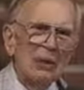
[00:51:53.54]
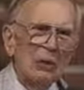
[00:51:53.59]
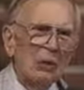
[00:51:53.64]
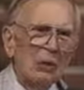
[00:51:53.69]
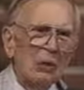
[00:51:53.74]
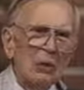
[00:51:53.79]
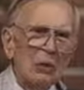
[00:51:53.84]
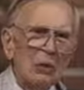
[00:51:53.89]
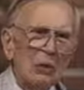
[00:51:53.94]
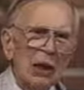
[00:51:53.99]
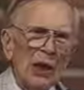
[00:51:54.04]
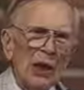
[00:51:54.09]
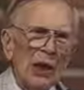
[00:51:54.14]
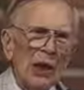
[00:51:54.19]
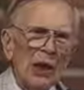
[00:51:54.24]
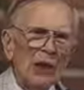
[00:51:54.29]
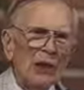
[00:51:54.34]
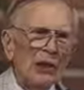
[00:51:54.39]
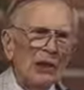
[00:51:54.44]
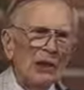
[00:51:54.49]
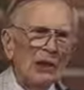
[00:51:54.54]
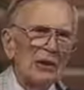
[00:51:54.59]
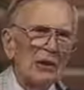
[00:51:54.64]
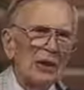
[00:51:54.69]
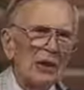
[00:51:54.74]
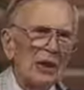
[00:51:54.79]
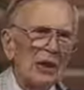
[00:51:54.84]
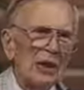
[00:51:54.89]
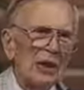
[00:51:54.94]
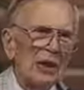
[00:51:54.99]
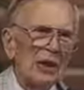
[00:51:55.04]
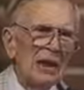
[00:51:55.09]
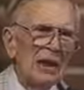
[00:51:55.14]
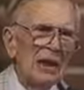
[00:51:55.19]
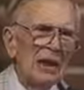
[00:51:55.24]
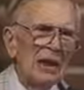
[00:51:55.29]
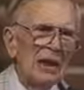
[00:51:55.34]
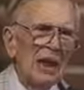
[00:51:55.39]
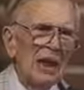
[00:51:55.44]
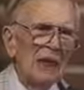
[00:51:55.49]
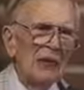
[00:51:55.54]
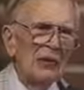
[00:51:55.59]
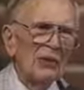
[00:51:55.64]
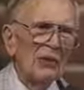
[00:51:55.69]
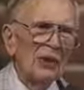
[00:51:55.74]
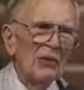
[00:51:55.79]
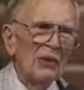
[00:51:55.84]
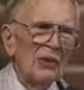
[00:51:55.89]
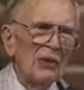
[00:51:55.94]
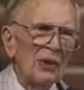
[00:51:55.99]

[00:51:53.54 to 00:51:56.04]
oh, how the, how the